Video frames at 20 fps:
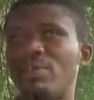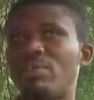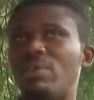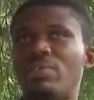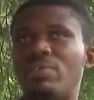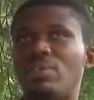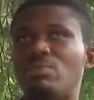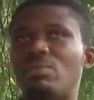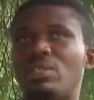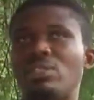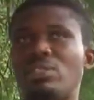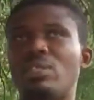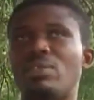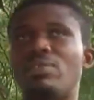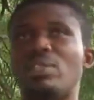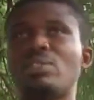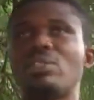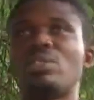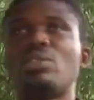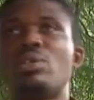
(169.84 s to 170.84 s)
No, I've never found
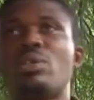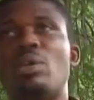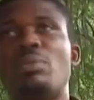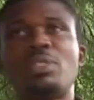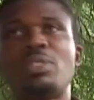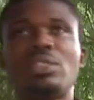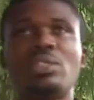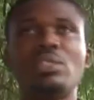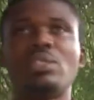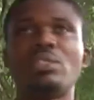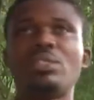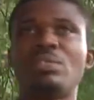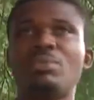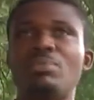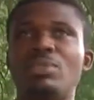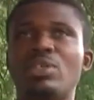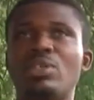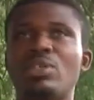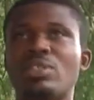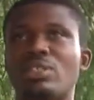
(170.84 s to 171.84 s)
myself as an option
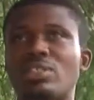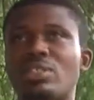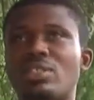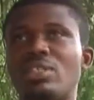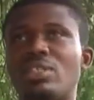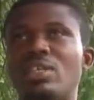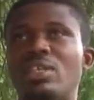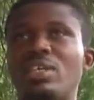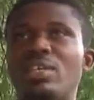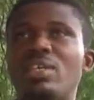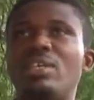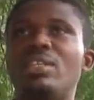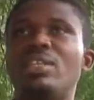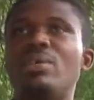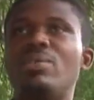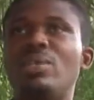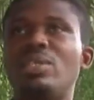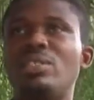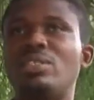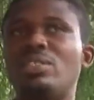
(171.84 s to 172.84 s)
because
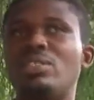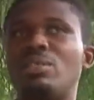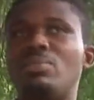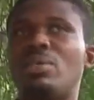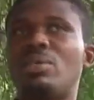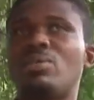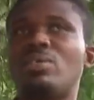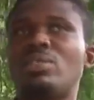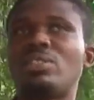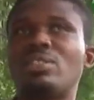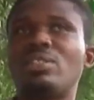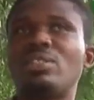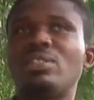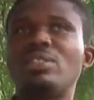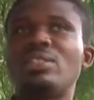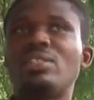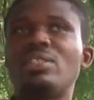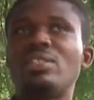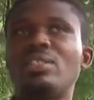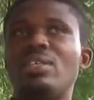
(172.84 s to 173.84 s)
the relationship I was
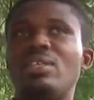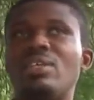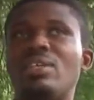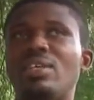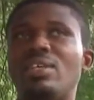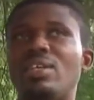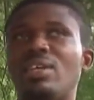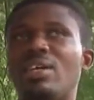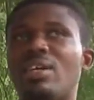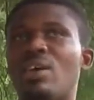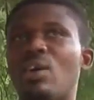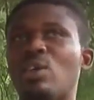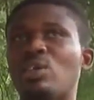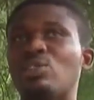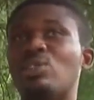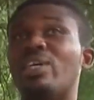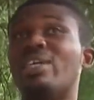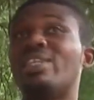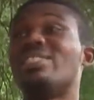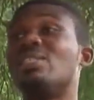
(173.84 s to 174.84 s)
in,
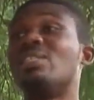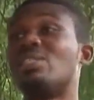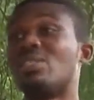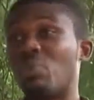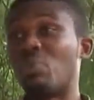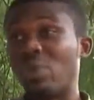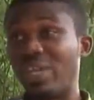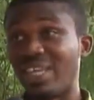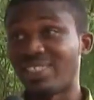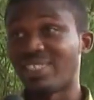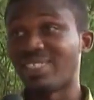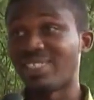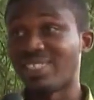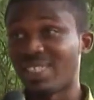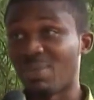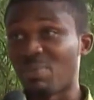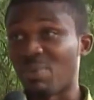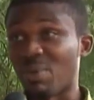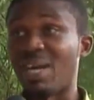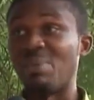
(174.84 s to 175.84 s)
or try this
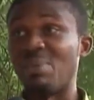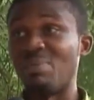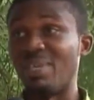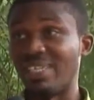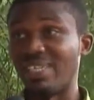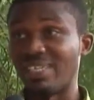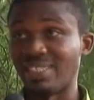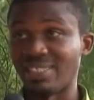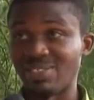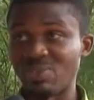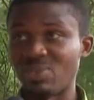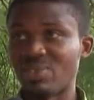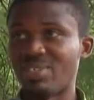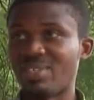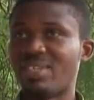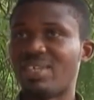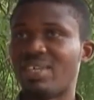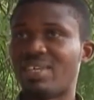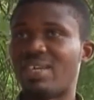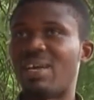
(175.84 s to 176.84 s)
relationship I'm in, no?
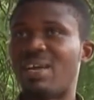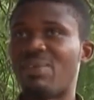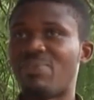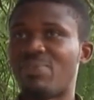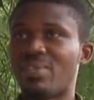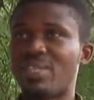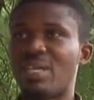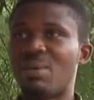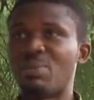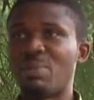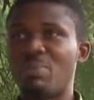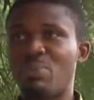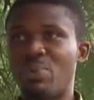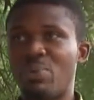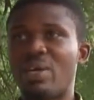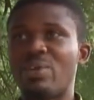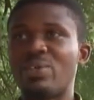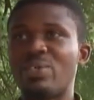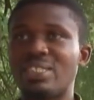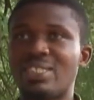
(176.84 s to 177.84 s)
I feel I'm a
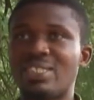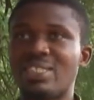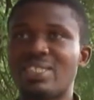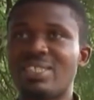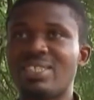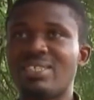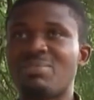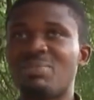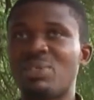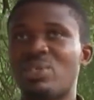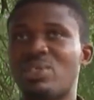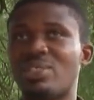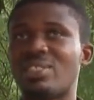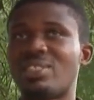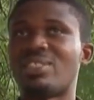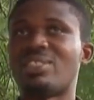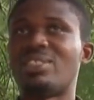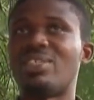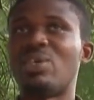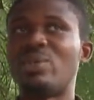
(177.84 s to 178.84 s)
priority
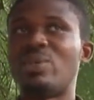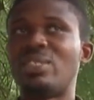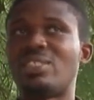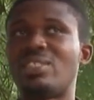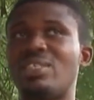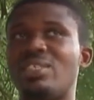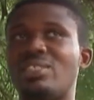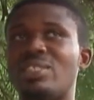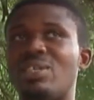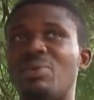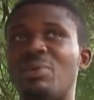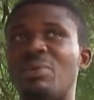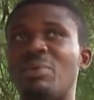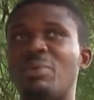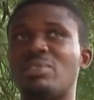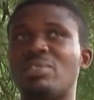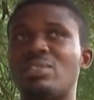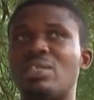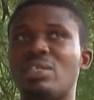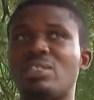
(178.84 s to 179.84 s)
because she always
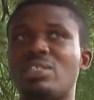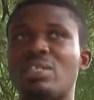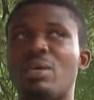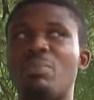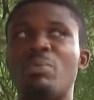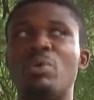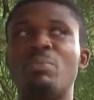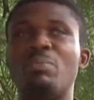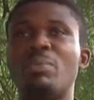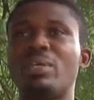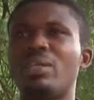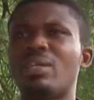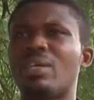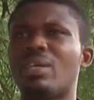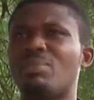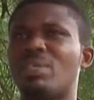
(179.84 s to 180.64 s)
checks up on me.